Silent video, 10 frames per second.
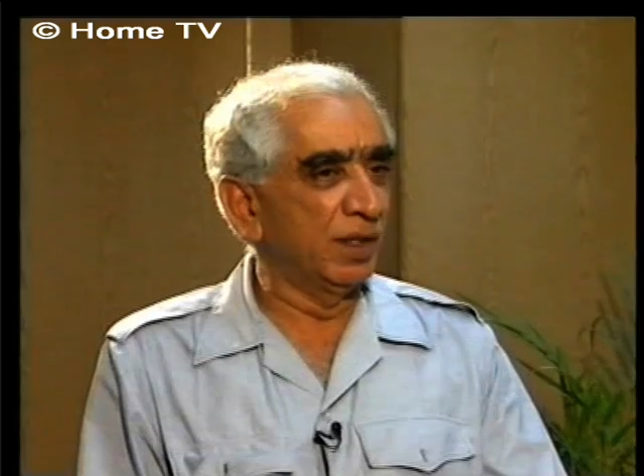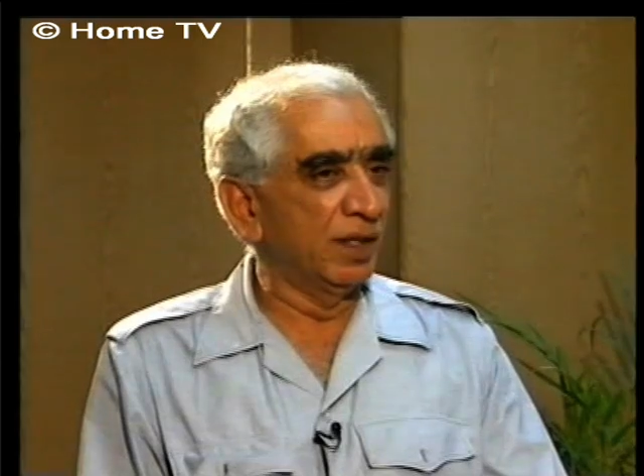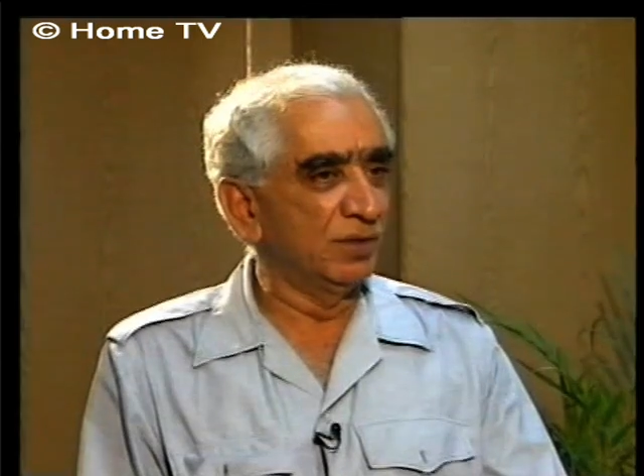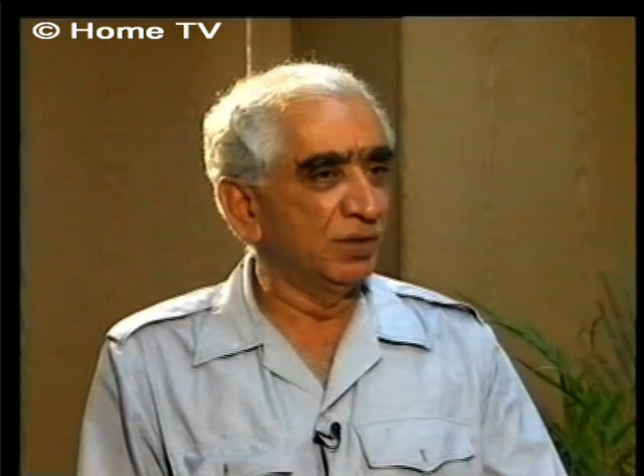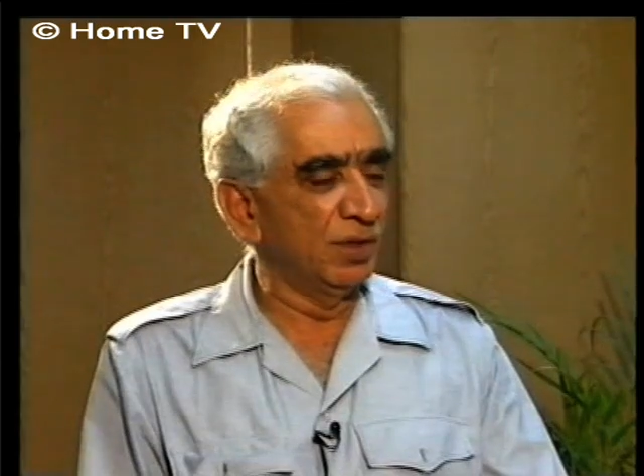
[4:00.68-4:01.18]

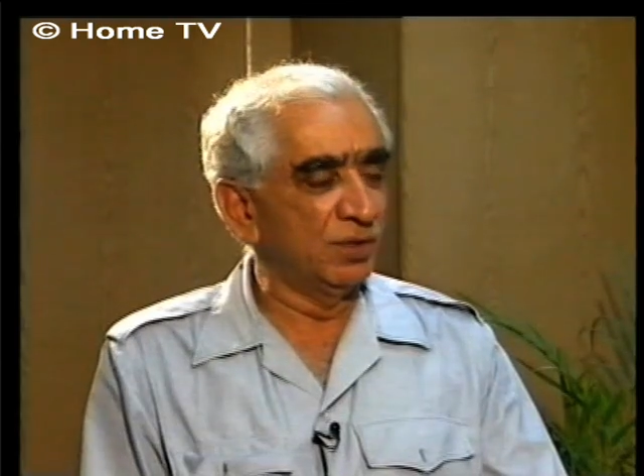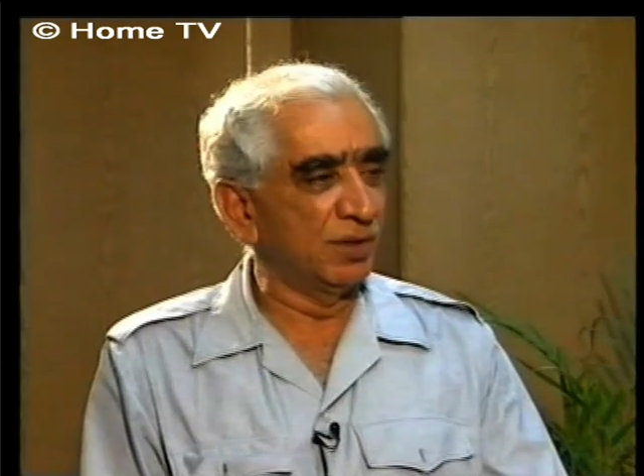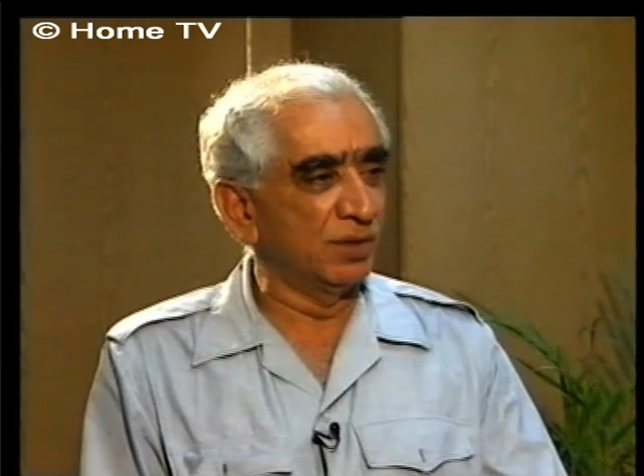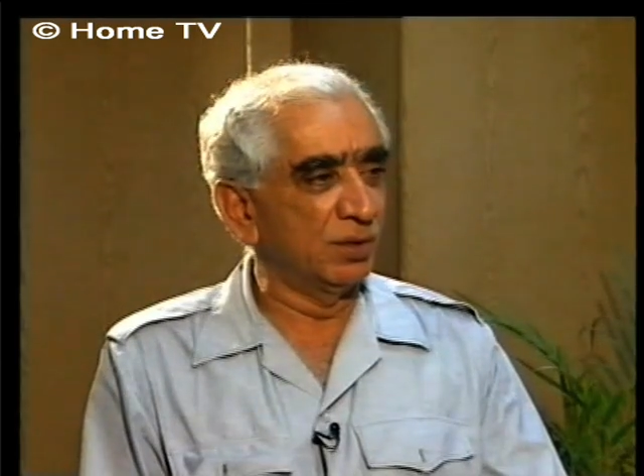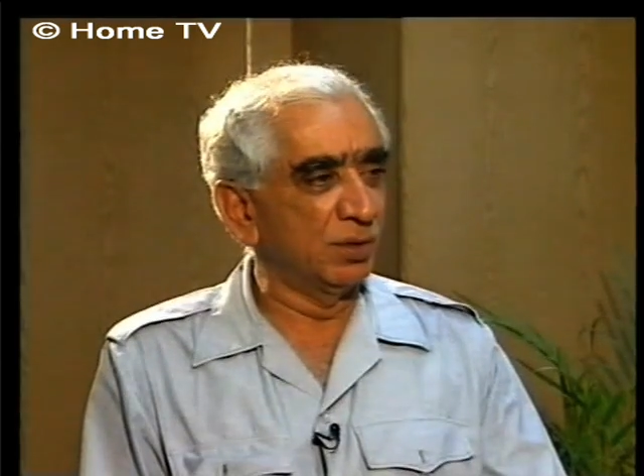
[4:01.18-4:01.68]
there
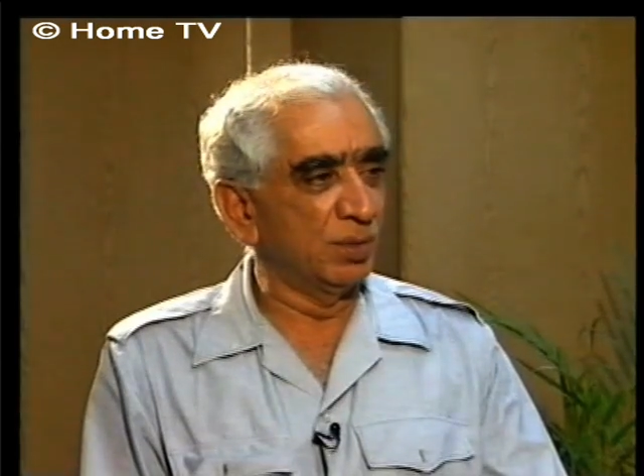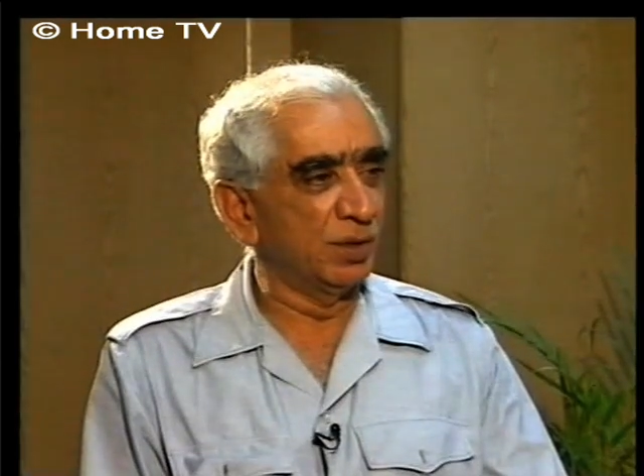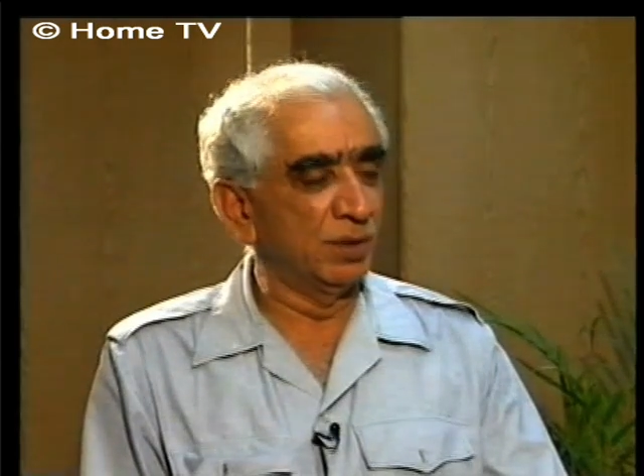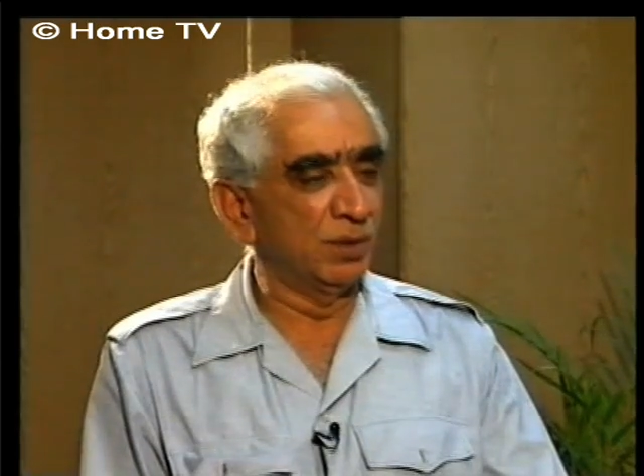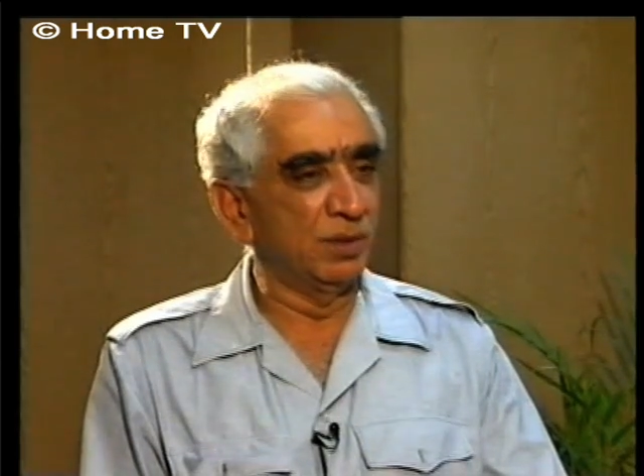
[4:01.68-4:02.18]
exists a
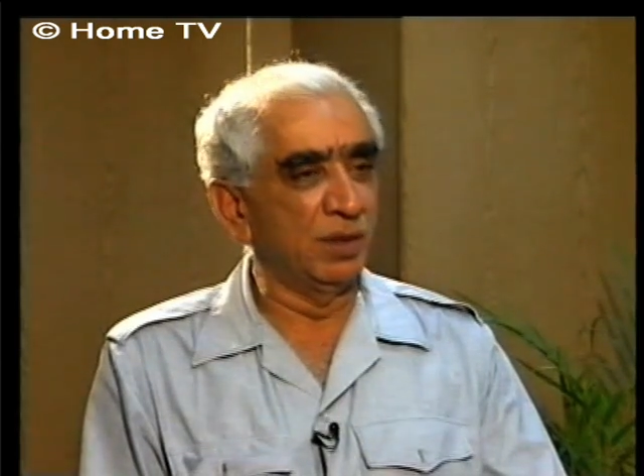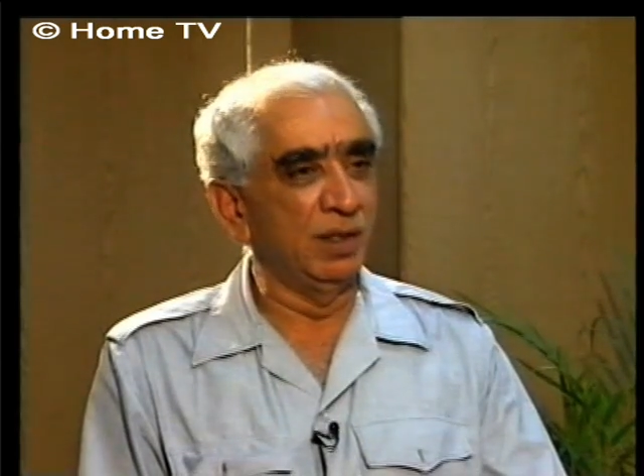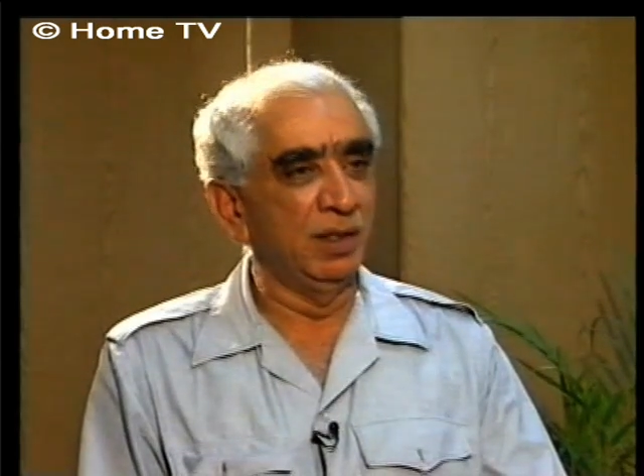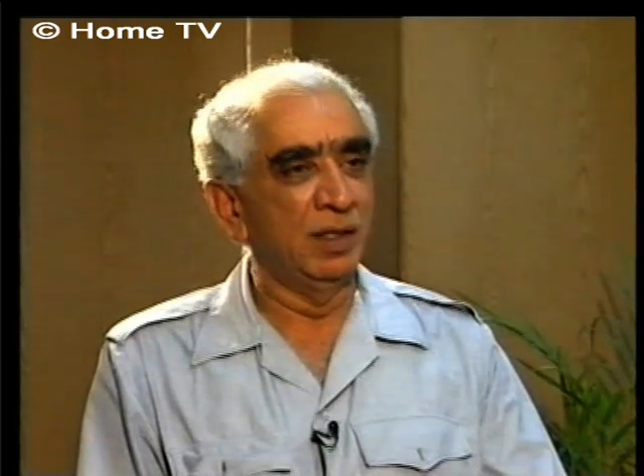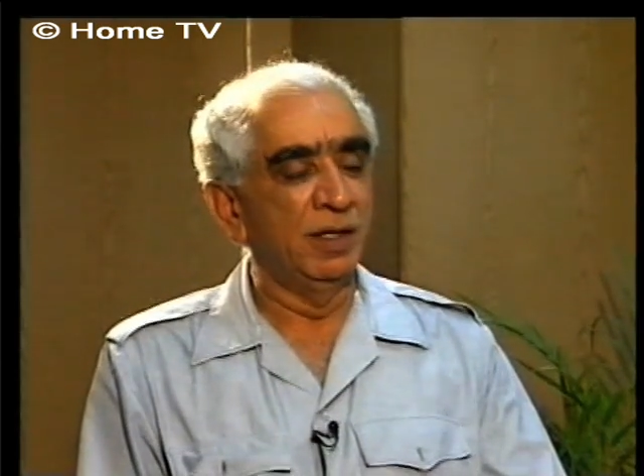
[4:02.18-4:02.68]
situation
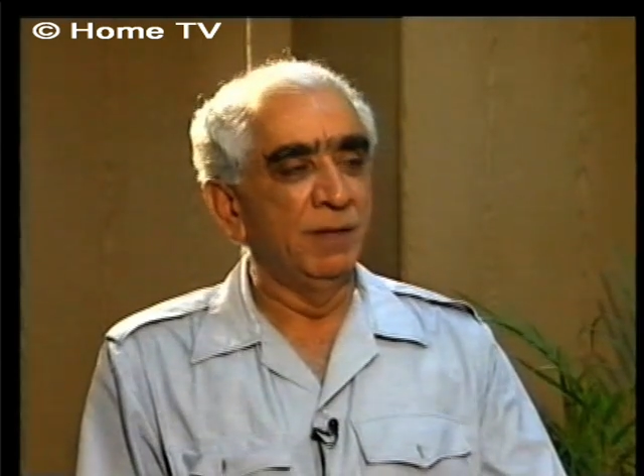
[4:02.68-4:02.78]
today